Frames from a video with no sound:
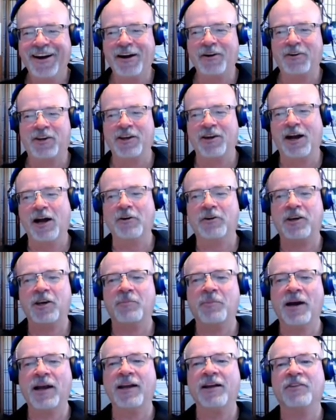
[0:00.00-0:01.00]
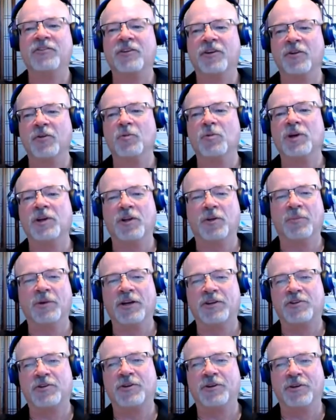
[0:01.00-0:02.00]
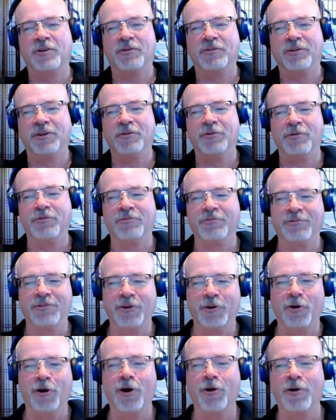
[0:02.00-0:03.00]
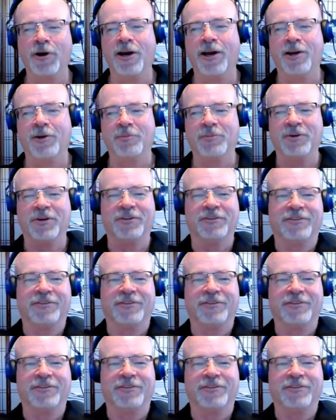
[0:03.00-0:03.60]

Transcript: I'll keep my hands on the wheel and make sure you're all right. But